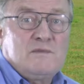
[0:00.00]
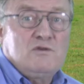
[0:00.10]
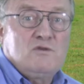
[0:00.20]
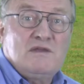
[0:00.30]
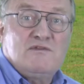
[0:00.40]

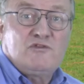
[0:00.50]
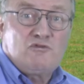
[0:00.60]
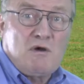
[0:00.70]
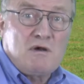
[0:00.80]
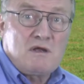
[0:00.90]
to give a
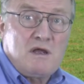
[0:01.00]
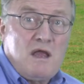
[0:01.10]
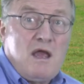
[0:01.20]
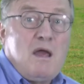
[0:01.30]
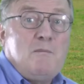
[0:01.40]

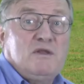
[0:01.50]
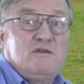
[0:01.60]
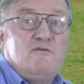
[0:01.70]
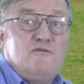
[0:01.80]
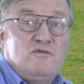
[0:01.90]
strong
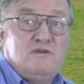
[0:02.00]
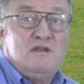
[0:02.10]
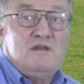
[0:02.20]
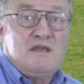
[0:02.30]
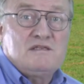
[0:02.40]
but fruity
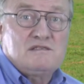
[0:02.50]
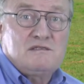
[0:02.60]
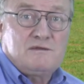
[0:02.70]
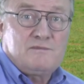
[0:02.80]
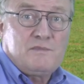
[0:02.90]
taste.